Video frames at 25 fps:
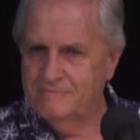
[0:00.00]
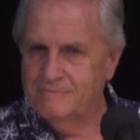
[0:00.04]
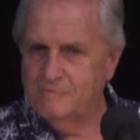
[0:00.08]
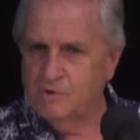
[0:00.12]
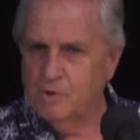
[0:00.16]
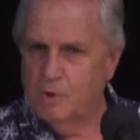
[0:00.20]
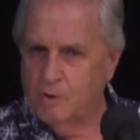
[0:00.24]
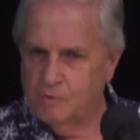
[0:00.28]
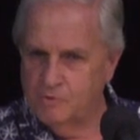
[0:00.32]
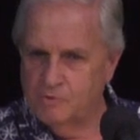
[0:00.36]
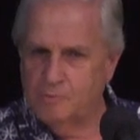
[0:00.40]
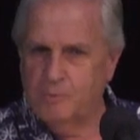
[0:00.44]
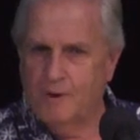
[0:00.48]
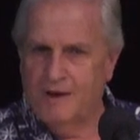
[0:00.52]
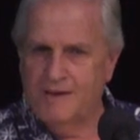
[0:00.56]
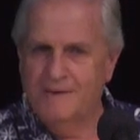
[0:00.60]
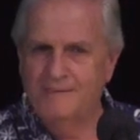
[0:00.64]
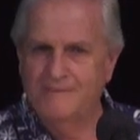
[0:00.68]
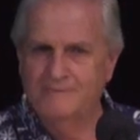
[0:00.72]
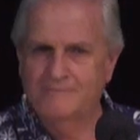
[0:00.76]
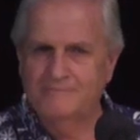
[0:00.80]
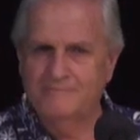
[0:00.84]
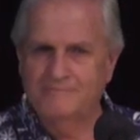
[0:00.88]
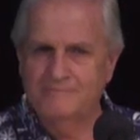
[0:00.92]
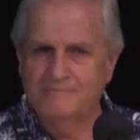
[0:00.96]
God's way.
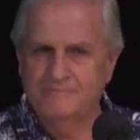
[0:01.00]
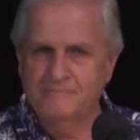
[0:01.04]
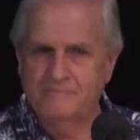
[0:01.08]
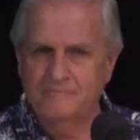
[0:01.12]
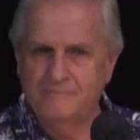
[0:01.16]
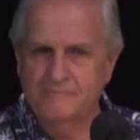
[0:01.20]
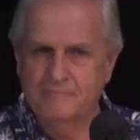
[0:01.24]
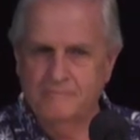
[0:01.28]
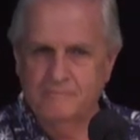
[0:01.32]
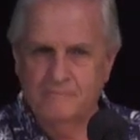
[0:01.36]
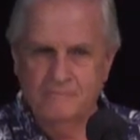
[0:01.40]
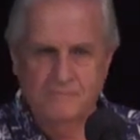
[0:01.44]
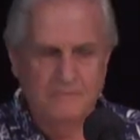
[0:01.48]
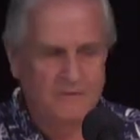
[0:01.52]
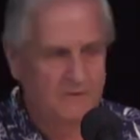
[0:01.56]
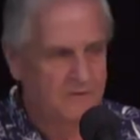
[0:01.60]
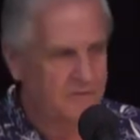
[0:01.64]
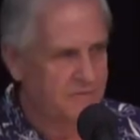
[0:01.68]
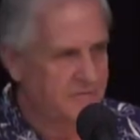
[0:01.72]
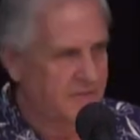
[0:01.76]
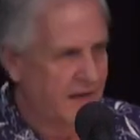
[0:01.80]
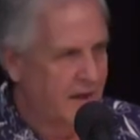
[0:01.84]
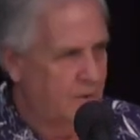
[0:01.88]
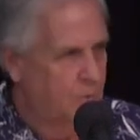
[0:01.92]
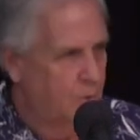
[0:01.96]

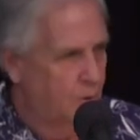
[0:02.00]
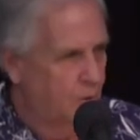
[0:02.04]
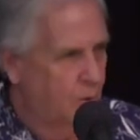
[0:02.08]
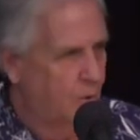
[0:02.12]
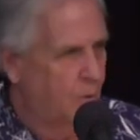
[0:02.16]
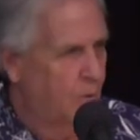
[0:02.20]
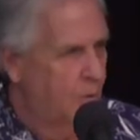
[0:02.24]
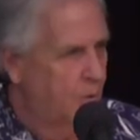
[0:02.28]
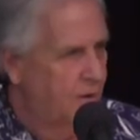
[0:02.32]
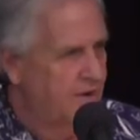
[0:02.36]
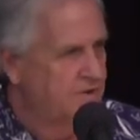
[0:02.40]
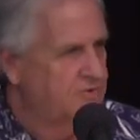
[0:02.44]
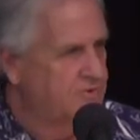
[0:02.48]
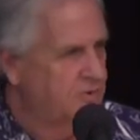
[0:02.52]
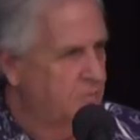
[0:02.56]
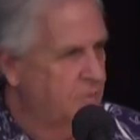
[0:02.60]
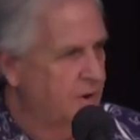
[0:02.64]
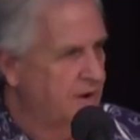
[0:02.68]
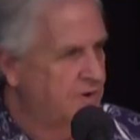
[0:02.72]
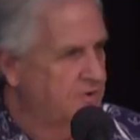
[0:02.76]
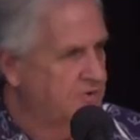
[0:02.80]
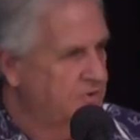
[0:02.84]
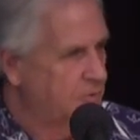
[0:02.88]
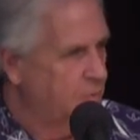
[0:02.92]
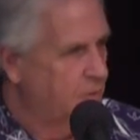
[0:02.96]
They were always the
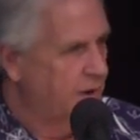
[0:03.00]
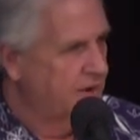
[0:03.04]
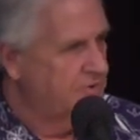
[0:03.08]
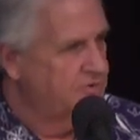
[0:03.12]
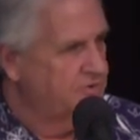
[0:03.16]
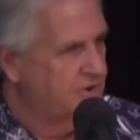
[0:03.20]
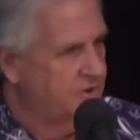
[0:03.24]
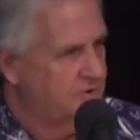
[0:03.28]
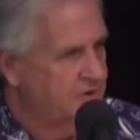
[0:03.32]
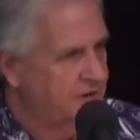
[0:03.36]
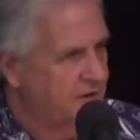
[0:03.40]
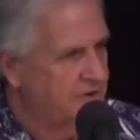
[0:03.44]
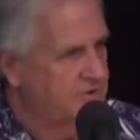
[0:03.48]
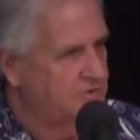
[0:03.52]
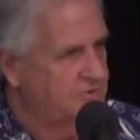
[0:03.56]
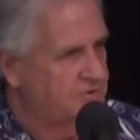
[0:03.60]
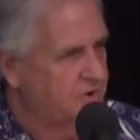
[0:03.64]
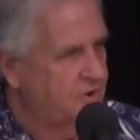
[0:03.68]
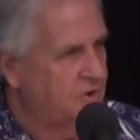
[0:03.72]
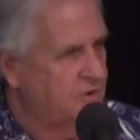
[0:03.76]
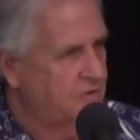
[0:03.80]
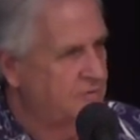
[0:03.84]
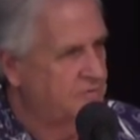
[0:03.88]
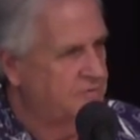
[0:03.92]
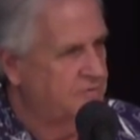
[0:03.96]
ones. The ones who did
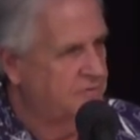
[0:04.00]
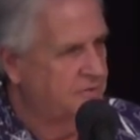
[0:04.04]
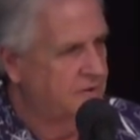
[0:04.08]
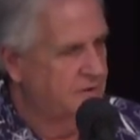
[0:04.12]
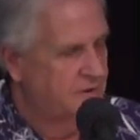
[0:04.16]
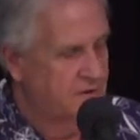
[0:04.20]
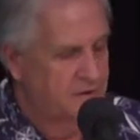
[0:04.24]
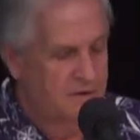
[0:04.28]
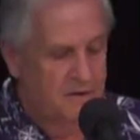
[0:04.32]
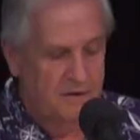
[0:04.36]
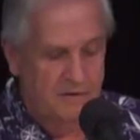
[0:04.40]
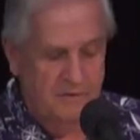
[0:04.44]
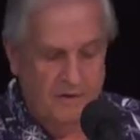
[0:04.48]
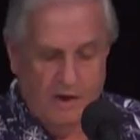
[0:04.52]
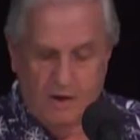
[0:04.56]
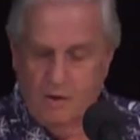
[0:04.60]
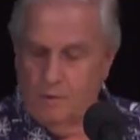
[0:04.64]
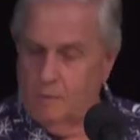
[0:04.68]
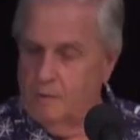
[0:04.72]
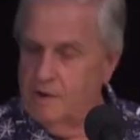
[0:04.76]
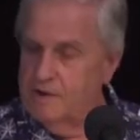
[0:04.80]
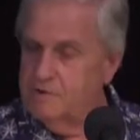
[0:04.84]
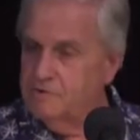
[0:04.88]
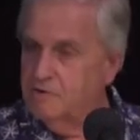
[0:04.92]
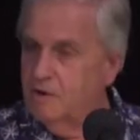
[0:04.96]
serve, they
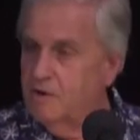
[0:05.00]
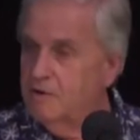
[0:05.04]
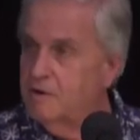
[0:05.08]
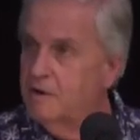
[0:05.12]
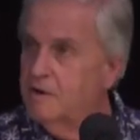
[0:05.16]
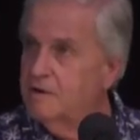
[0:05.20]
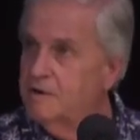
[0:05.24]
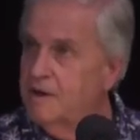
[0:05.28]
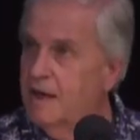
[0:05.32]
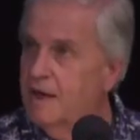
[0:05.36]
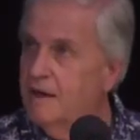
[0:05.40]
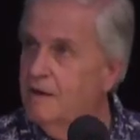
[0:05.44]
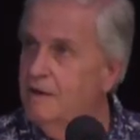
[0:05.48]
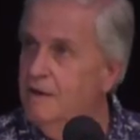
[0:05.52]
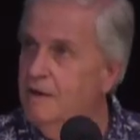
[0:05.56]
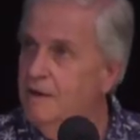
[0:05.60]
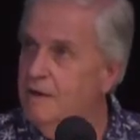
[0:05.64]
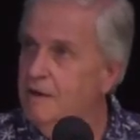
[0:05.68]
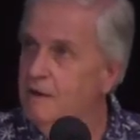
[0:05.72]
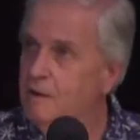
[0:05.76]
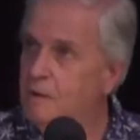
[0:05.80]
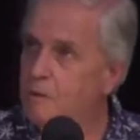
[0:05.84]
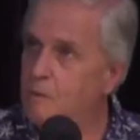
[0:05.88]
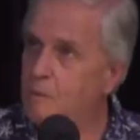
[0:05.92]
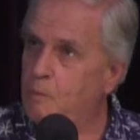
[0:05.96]
always got it. Now,
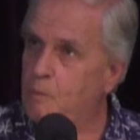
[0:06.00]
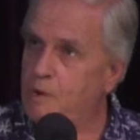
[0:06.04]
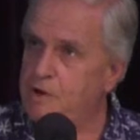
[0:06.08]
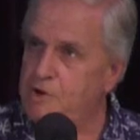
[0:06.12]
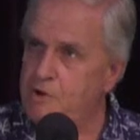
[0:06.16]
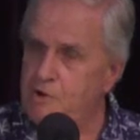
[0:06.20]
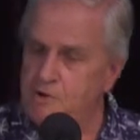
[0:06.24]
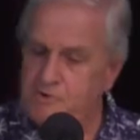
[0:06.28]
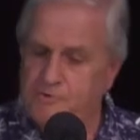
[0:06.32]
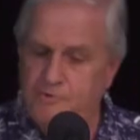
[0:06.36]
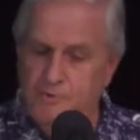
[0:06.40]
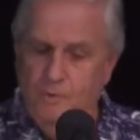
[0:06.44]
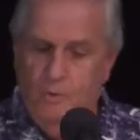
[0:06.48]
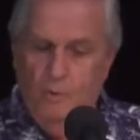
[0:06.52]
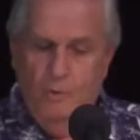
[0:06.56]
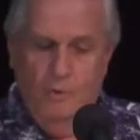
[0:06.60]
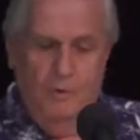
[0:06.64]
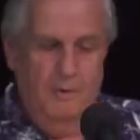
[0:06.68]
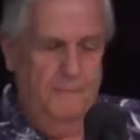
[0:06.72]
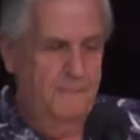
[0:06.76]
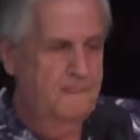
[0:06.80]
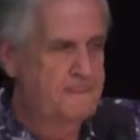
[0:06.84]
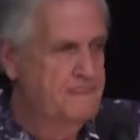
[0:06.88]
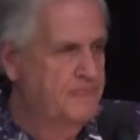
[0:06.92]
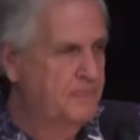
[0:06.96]
when you saw
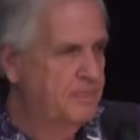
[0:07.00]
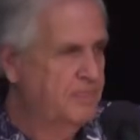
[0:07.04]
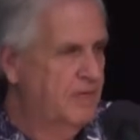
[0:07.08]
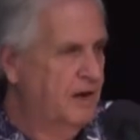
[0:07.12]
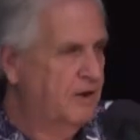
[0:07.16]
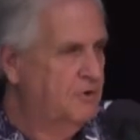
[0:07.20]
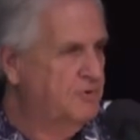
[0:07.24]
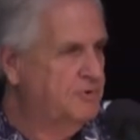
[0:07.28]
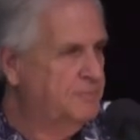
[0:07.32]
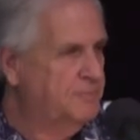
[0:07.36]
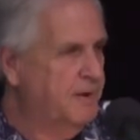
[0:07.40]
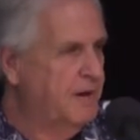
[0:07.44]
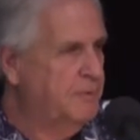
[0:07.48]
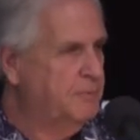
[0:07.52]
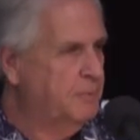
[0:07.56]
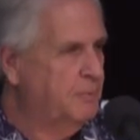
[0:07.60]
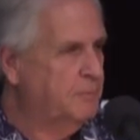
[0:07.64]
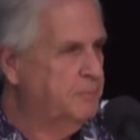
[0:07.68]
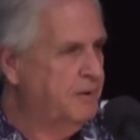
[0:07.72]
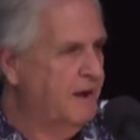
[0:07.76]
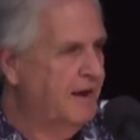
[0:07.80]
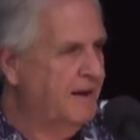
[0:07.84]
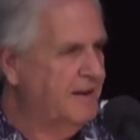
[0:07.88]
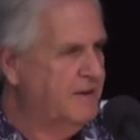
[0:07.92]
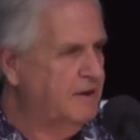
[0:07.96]
those people
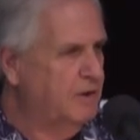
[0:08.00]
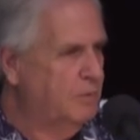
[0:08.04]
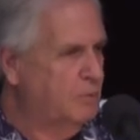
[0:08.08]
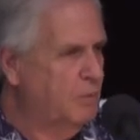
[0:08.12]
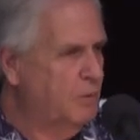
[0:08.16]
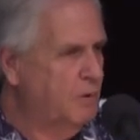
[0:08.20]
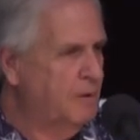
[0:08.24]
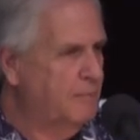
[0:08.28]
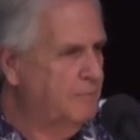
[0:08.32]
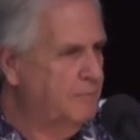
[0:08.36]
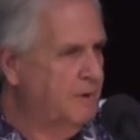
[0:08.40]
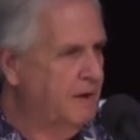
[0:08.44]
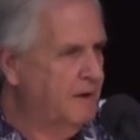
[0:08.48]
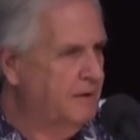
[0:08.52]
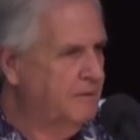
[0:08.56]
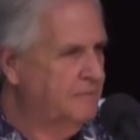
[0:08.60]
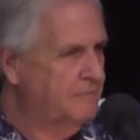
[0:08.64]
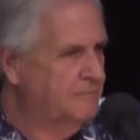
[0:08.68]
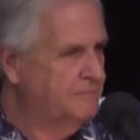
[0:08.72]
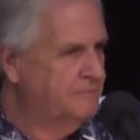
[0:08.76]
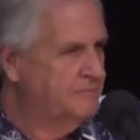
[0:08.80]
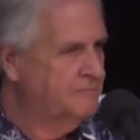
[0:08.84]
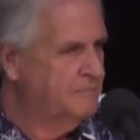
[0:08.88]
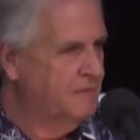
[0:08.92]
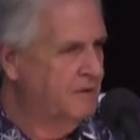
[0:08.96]
playing the marimba,
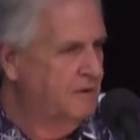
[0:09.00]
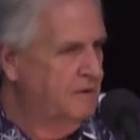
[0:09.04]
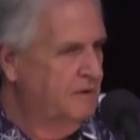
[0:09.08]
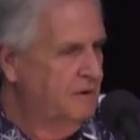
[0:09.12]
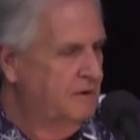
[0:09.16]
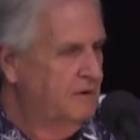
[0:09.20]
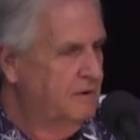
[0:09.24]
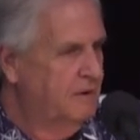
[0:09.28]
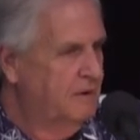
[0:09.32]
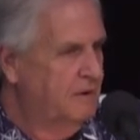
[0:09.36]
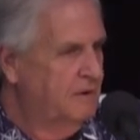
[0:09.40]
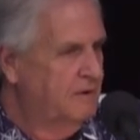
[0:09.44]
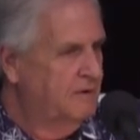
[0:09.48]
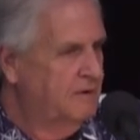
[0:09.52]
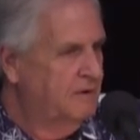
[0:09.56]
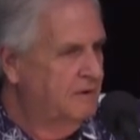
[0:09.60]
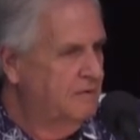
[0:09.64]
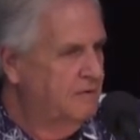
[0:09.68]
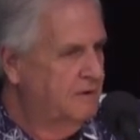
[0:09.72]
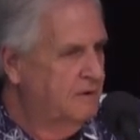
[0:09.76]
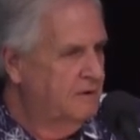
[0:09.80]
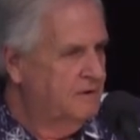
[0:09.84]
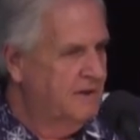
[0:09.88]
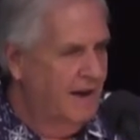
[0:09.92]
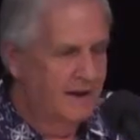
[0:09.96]

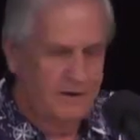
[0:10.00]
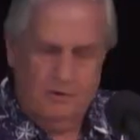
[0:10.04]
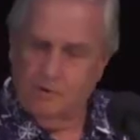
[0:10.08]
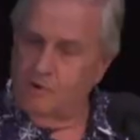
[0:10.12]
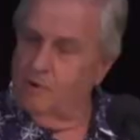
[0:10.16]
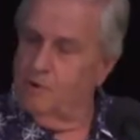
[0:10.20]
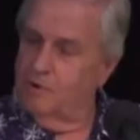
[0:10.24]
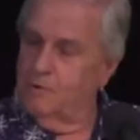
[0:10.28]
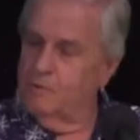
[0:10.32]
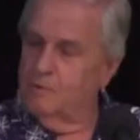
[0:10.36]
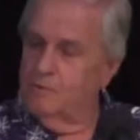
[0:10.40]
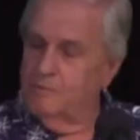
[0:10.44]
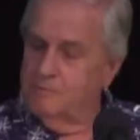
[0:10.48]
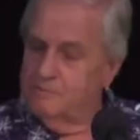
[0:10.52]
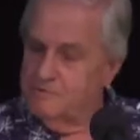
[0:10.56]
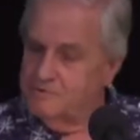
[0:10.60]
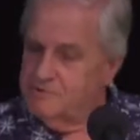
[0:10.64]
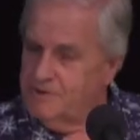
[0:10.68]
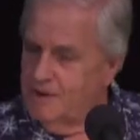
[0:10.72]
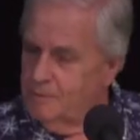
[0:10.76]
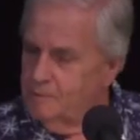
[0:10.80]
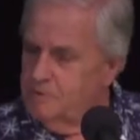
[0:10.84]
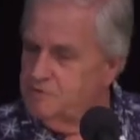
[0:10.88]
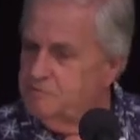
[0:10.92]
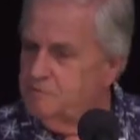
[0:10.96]
that girl,
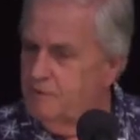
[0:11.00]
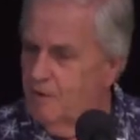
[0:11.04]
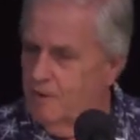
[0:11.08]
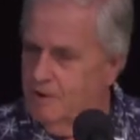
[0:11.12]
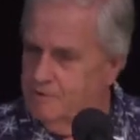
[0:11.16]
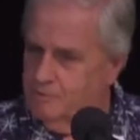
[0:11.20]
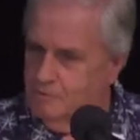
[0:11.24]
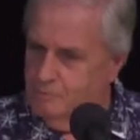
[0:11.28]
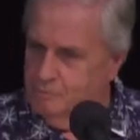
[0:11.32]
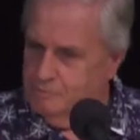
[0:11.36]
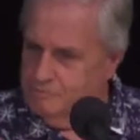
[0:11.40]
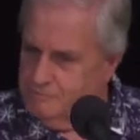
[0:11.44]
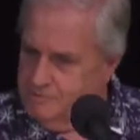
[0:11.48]
she was vital.